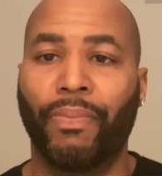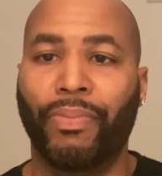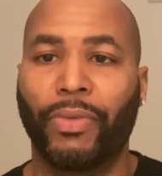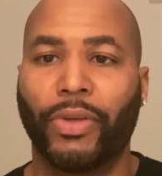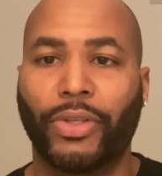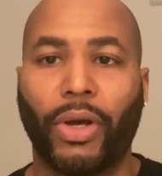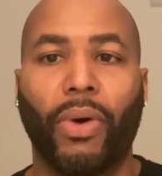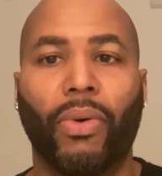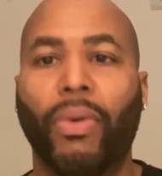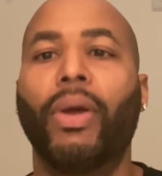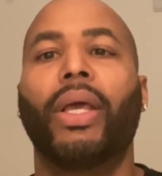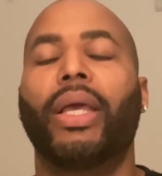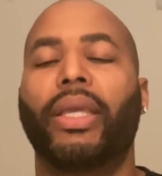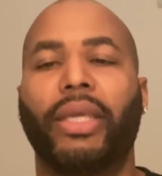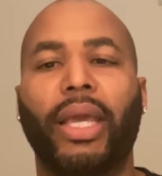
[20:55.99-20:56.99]
So,
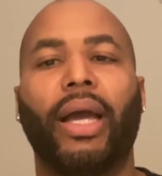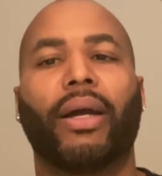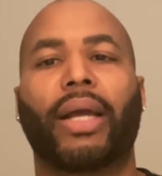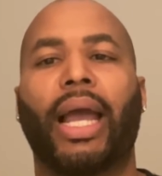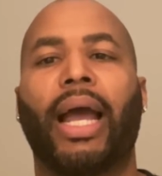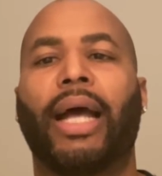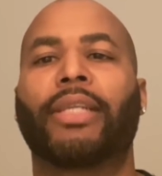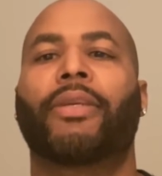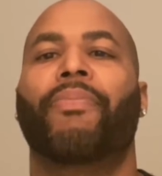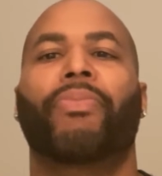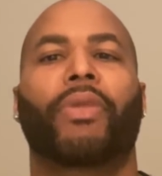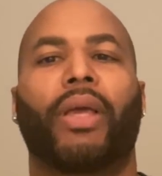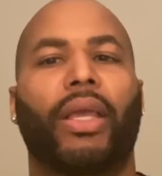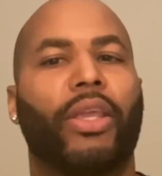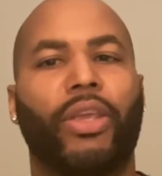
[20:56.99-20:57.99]
yeah, guys,
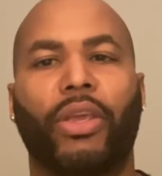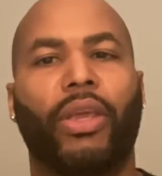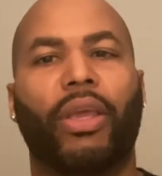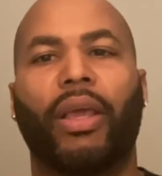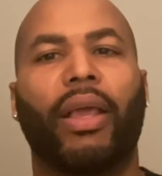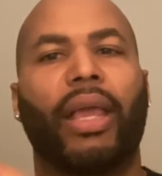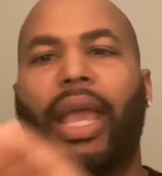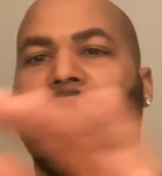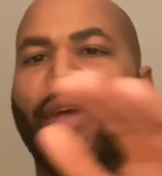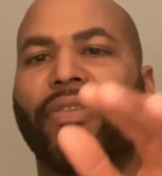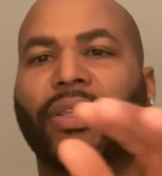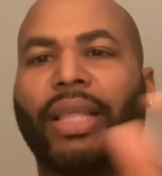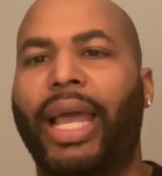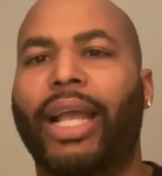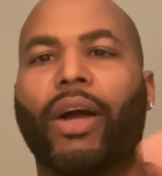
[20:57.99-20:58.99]

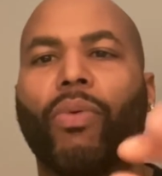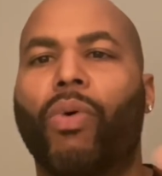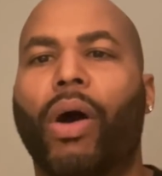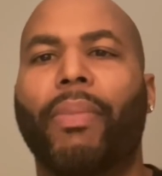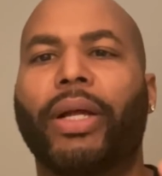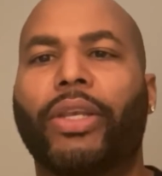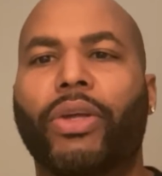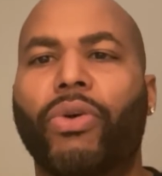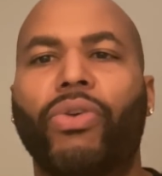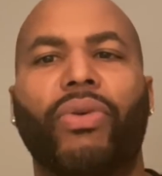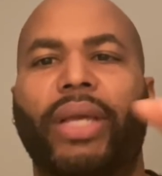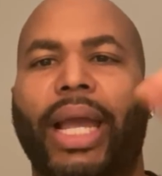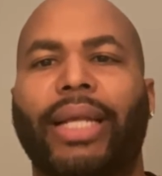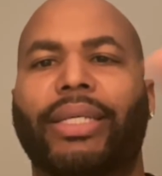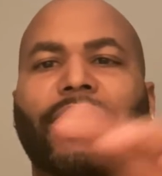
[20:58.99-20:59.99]
everything a woman do, you
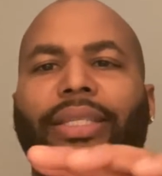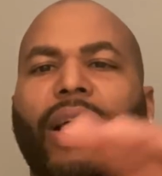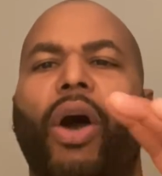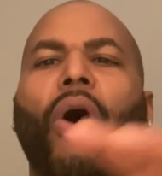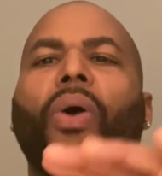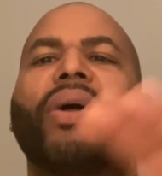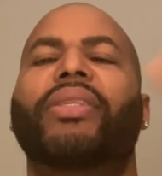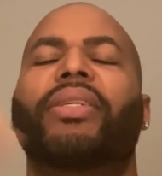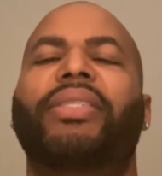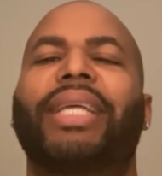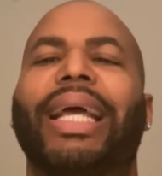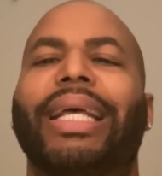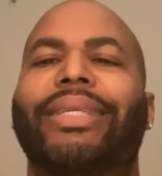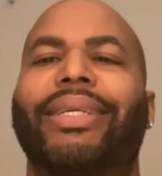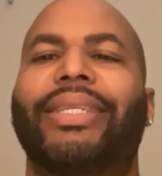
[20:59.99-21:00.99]
can't just say, oh, it's a
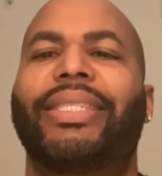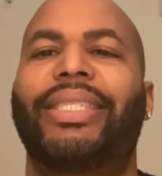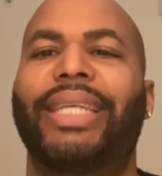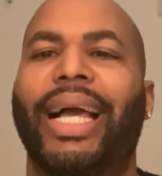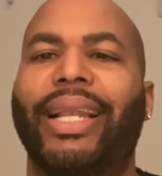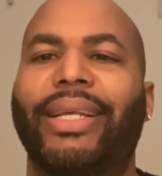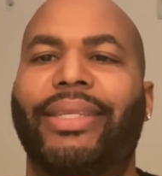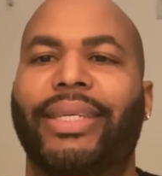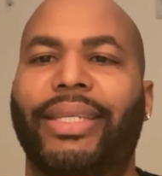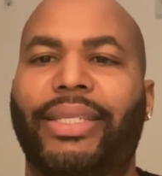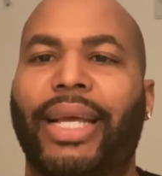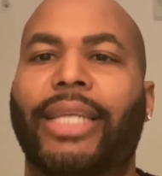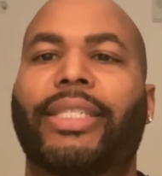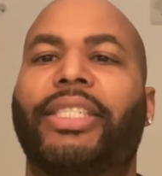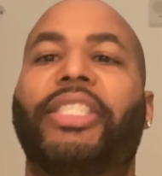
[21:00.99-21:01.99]
test. It's a jealousy
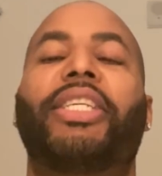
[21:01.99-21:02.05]
test.